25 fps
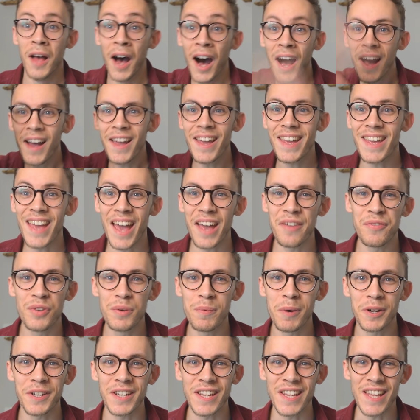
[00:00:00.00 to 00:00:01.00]
Hi
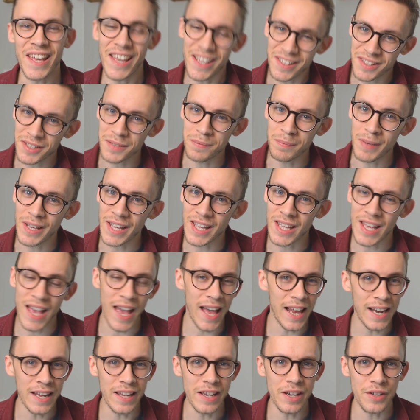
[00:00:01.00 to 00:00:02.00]
everybody, it's me,
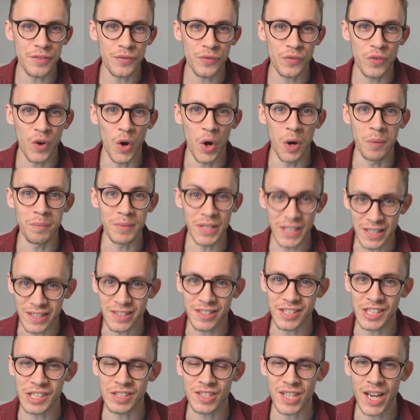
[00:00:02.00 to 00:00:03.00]
Elliott from
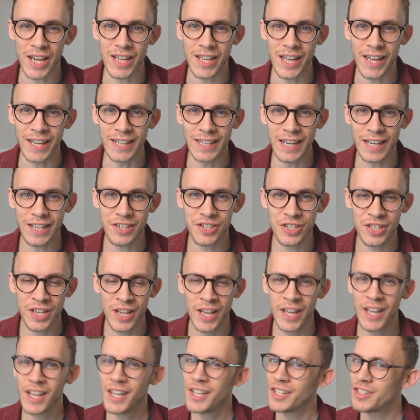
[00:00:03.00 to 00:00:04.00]
ETJ English.
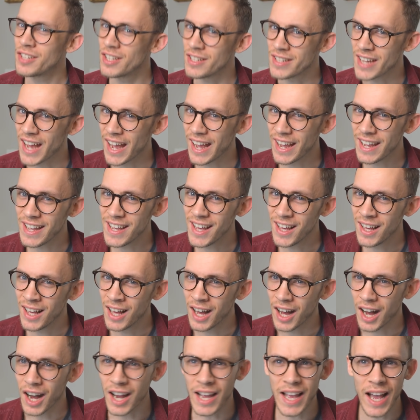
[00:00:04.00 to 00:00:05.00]
Today,
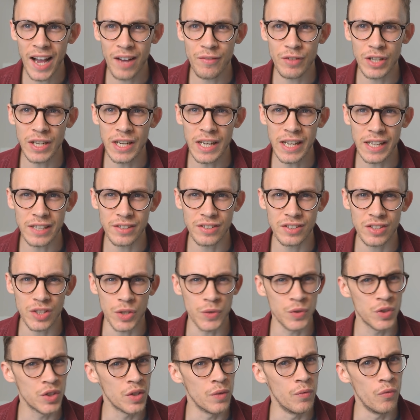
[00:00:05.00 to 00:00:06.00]
I have a list
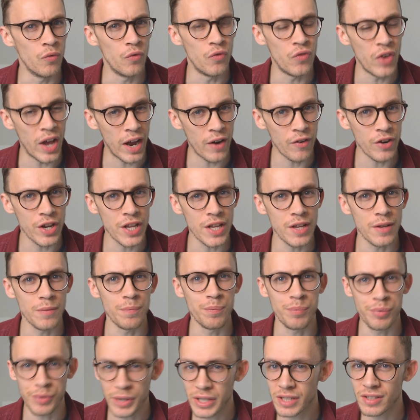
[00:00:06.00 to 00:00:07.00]
of some very
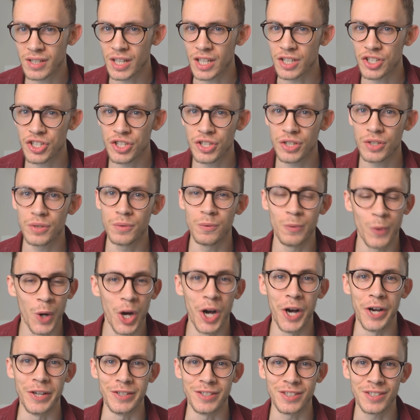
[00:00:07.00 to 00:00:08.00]
British
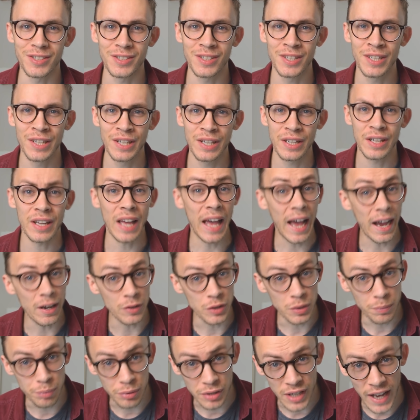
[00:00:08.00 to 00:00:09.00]
words. How
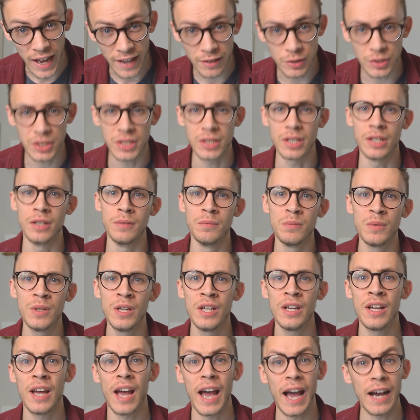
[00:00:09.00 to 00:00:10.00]
to pronounce them,
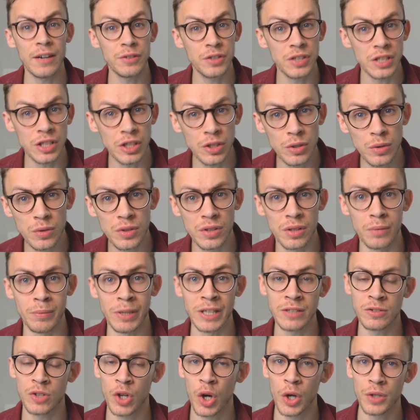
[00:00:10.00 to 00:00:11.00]
how to use them
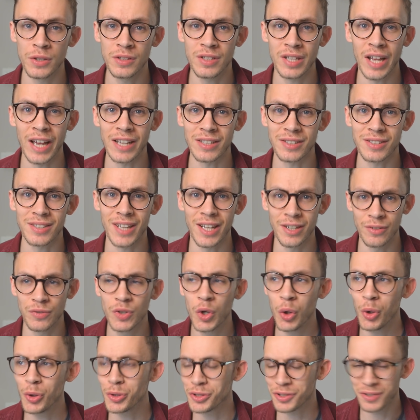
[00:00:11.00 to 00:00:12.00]
in context, and of
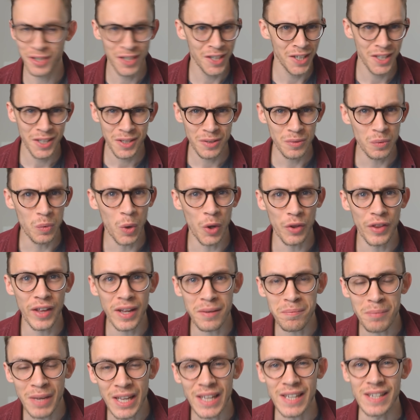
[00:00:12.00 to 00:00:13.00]
course, what
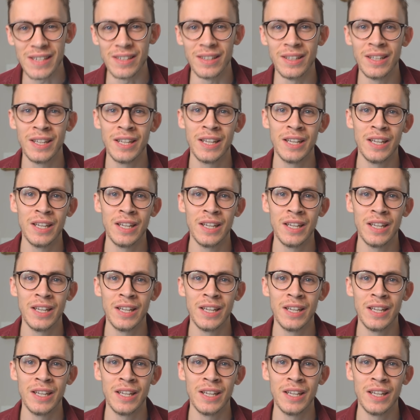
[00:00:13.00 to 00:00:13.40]
they mean.